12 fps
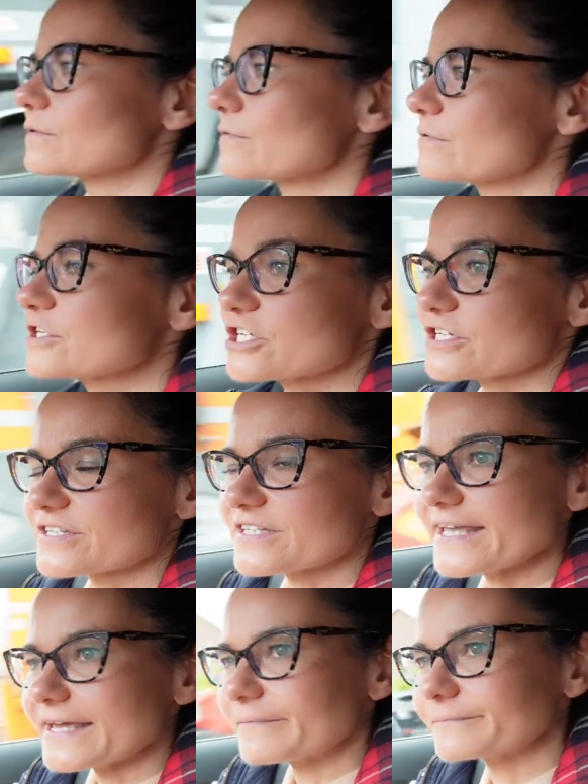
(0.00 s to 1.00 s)
We shall
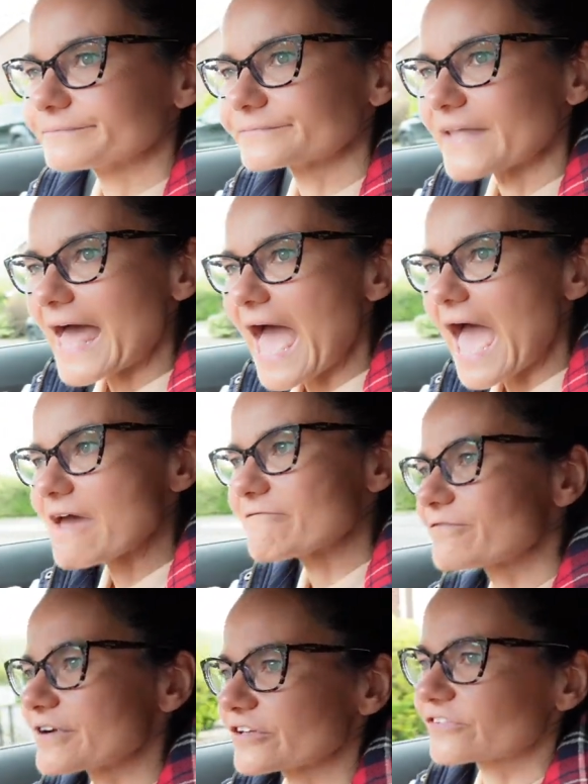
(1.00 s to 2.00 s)
see,
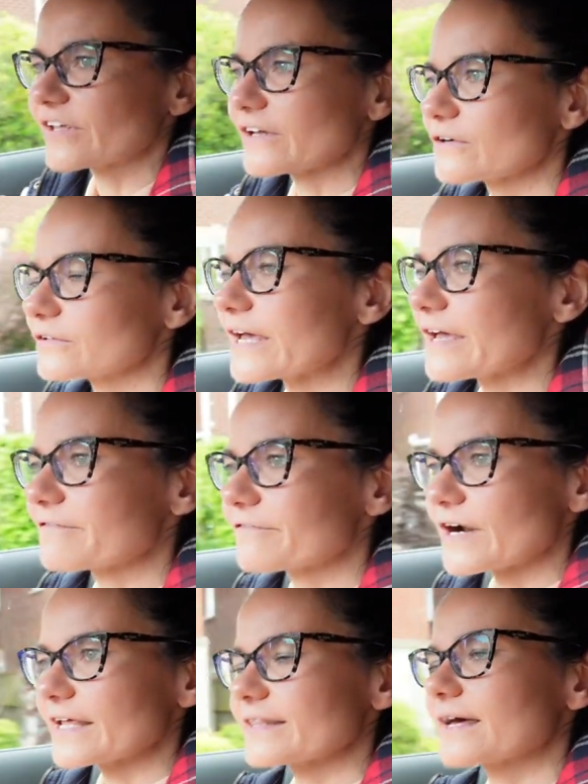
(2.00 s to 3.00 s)
every single day
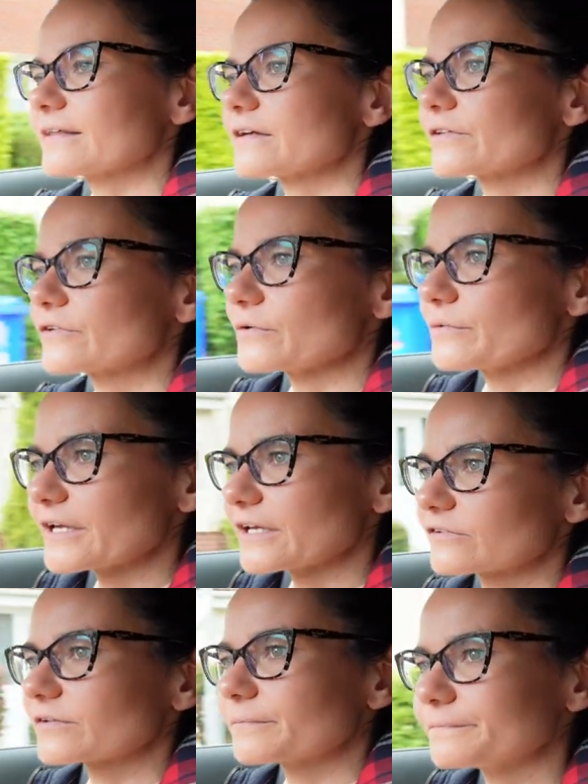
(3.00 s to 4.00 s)
for another 2
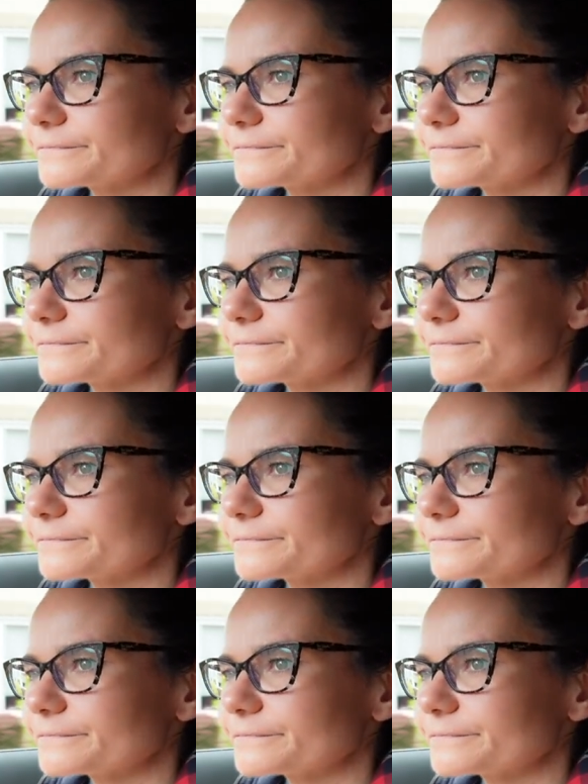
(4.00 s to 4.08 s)
weeks.